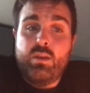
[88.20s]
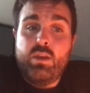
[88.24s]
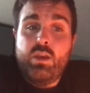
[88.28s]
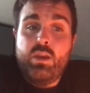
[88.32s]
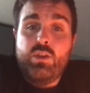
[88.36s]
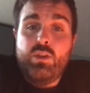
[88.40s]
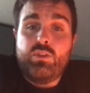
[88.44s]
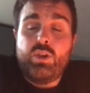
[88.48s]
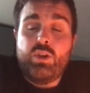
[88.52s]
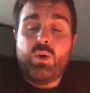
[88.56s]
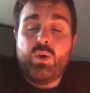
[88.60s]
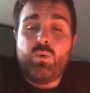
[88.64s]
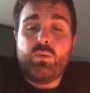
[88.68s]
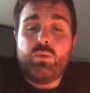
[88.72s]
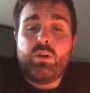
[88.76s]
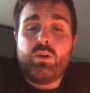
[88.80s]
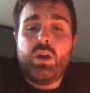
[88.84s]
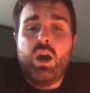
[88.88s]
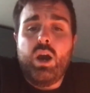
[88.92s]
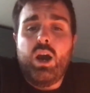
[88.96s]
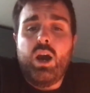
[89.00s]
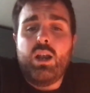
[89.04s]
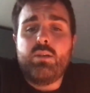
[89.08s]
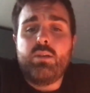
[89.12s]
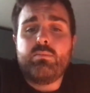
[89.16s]
So
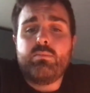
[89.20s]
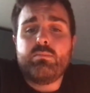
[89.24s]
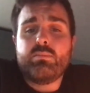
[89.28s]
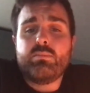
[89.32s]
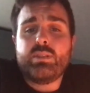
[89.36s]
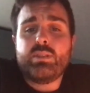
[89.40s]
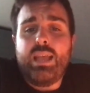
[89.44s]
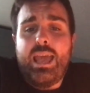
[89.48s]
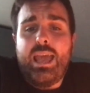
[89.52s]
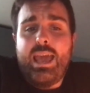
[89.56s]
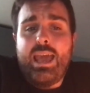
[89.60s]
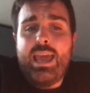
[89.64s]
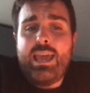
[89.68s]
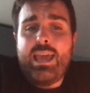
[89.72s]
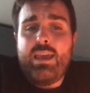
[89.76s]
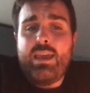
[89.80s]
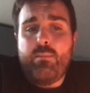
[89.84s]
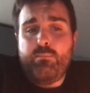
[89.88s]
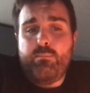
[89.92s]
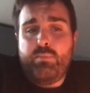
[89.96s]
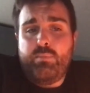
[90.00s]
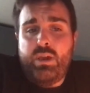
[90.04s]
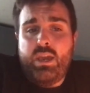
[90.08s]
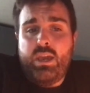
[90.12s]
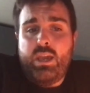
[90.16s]
columns A
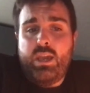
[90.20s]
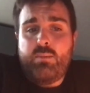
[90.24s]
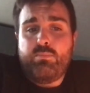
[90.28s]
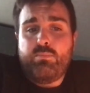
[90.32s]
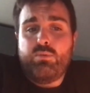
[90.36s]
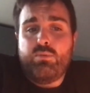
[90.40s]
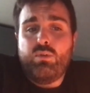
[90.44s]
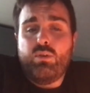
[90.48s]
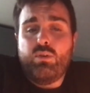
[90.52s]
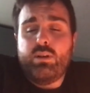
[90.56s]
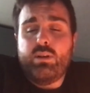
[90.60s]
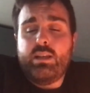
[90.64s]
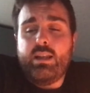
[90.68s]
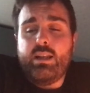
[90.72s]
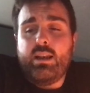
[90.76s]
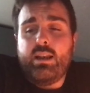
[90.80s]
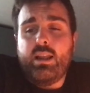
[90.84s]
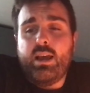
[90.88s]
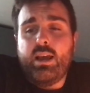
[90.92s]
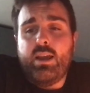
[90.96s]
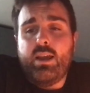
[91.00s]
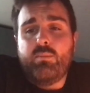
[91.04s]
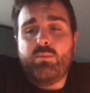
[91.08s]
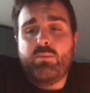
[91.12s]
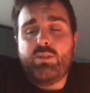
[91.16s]
and B broadly
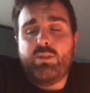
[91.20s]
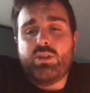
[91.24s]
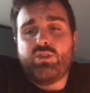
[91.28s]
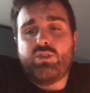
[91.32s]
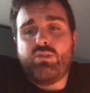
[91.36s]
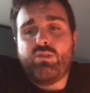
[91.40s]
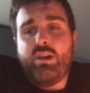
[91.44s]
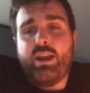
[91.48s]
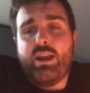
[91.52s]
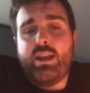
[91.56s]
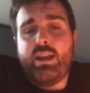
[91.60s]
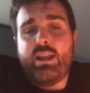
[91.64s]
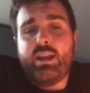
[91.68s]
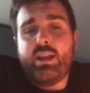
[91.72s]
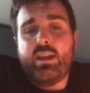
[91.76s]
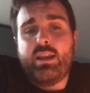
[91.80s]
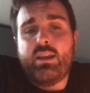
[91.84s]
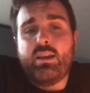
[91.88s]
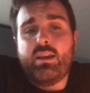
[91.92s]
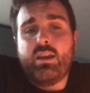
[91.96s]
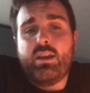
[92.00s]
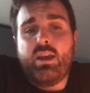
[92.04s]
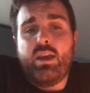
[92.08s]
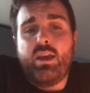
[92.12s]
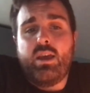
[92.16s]
align with the
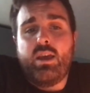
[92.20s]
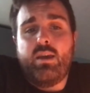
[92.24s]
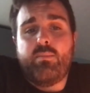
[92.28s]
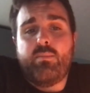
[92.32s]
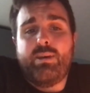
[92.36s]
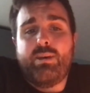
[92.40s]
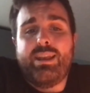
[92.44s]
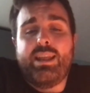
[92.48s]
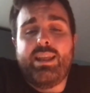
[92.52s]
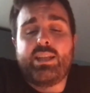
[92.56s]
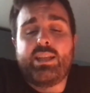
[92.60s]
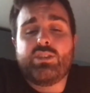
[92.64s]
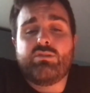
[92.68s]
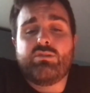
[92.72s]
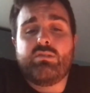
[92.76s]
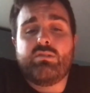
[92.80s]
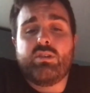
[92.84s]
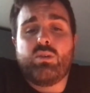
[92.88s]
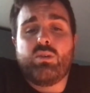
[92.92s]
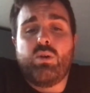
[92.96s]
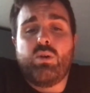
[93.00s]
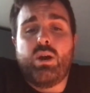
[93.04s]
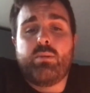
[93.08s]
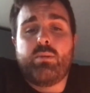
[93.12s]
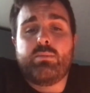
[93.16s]
training and entry
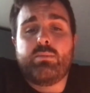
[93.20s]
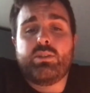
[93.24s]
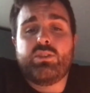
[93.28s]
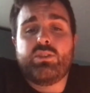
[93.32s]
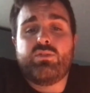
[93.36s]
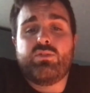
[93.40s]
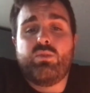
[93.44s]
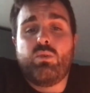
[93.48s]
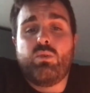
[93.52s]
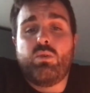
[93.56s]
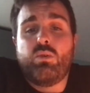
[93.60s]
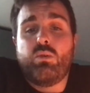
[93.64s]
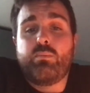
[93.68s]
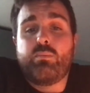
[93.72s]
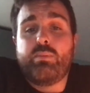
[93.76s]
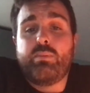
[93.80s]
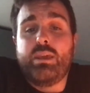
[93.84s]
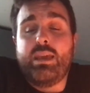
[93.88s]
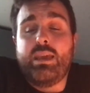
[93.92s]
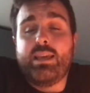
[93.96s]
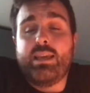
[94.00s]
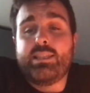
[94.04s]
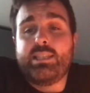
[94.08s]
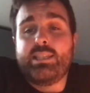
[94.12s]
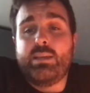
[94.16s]
requirements for
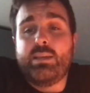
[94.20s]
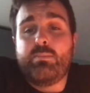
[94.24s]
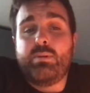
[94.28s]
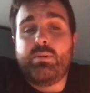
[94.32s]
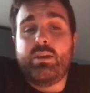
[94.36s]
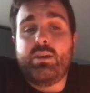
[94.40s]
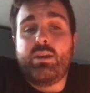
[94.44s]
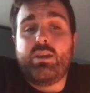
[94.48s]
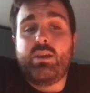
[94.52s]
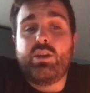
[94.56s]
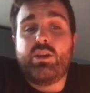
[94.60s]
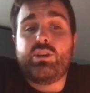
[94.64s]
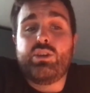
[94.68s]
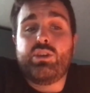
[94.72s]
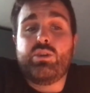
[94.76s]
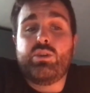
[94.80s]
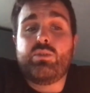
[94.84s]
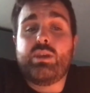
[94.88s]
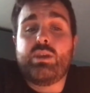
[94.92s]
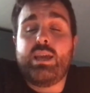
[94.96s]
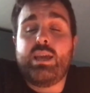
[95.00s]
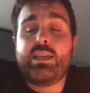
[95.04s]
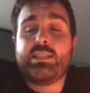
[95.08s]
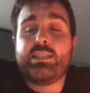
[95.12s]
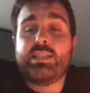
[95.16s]
BACP and
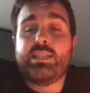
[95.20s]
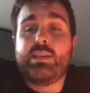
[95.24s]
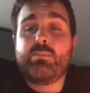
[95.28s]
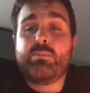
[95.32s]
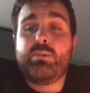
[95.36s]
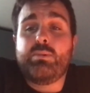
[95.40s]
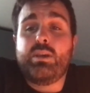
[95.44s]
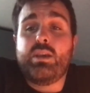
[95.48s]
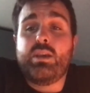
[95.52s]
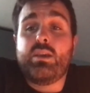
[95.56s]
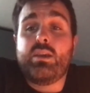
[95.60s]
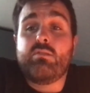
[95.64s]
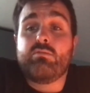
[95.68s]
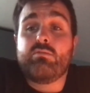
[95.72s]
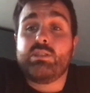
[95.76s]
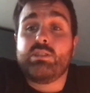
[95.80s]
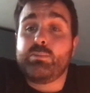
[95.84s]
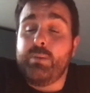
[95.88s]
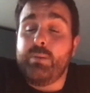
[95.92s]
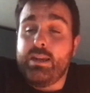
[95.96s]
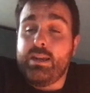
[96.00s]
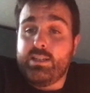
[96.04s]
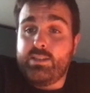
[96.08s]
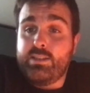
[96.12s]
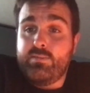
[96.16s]
UKCP
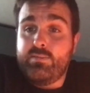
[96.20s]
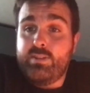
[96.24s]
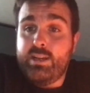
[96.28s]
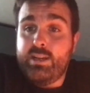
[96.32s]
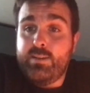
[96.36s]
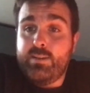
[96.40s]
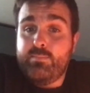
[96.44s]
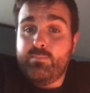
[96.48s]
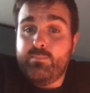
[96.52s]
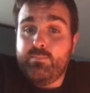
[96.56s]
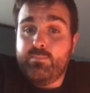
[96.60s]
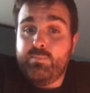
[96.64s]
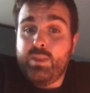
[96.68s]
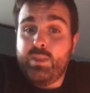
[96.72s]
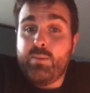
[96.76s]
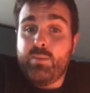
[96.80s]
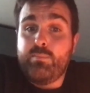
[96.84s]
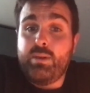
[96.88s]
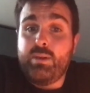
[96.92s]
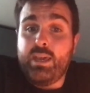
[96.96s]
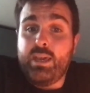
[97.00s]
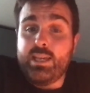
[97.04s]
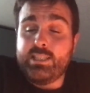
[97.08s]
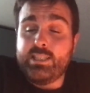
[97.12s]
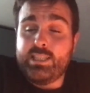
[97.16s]
respectively.
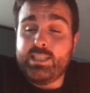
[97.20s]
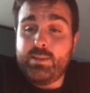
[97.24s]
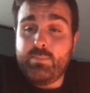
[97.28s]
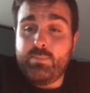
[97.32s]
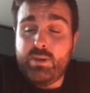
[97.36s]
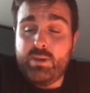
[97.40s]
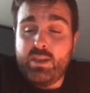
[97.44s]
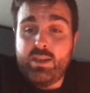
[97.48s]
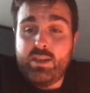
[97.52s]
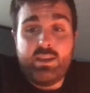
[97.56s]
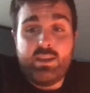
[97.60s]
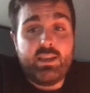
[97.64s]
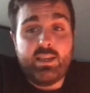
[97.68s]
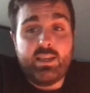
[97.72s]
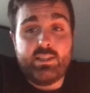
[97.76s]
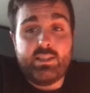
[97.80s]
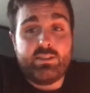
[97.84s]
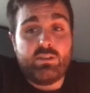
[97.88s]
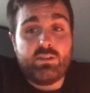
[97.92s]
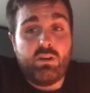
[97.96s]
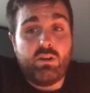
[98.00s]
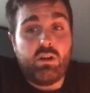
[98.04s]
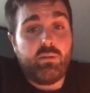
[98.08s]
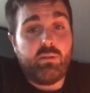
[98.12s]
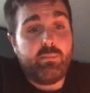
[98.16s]
BACP is
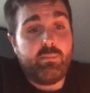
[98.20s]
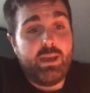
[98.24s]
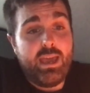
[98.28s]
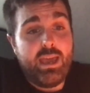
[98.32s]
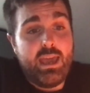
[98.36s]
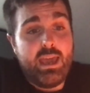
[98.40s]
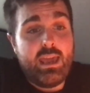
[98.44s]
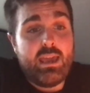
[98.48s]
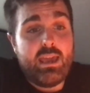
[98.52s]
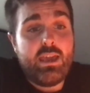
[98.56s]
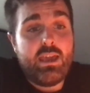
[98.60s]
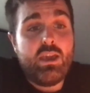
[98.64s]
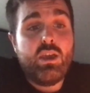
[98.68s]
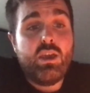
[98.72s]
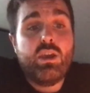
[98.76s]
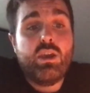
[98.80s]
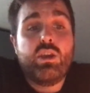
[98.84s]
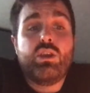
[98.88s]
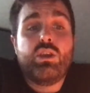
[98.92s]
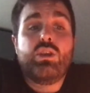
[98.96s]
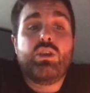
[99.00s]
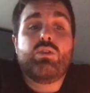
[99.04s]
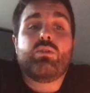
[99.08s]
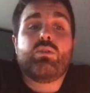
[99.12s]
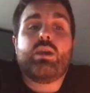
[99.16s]
column A,
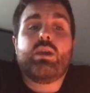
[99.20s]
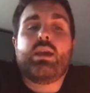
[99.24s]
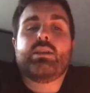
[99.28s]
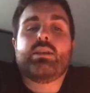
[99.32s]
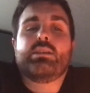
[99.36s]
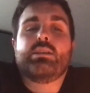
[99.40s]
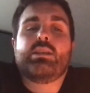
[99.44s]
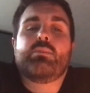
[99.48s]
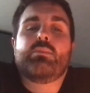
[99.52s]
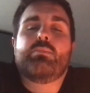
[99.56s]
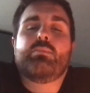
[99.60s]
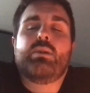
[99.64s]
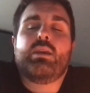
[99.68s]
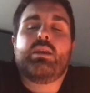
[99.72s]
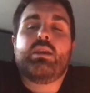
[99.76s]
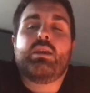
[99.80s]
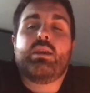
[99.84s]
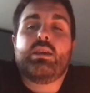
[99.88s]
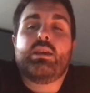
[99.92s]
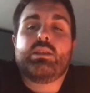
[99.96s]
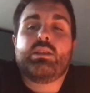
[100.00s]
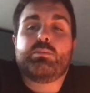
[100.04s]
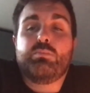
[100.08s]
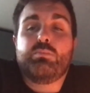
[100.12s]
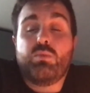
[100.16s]
UKCP
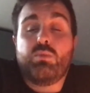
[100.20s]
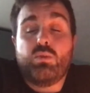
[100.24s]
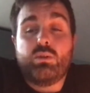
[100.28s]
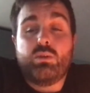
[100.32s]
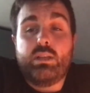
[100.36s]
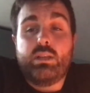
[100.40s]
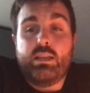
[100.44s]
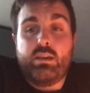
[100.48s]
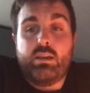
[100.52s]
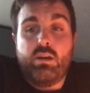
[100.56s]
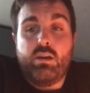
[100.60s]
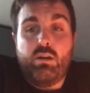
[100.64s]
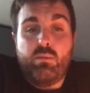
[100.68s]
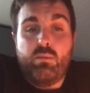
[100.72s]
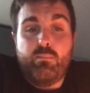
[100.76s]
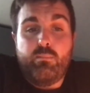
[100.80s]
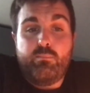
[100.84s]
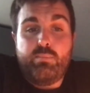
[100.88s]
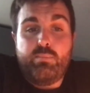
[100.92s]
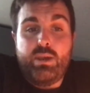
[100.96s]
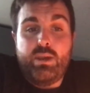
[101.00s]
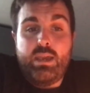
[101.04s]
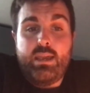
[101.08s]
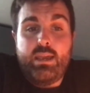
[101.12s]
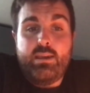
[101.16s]
is broadly column
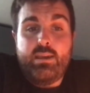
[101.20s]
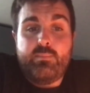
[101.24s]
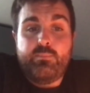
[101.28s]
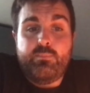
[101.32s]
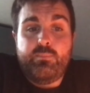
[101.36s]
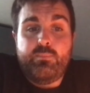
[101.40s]
B.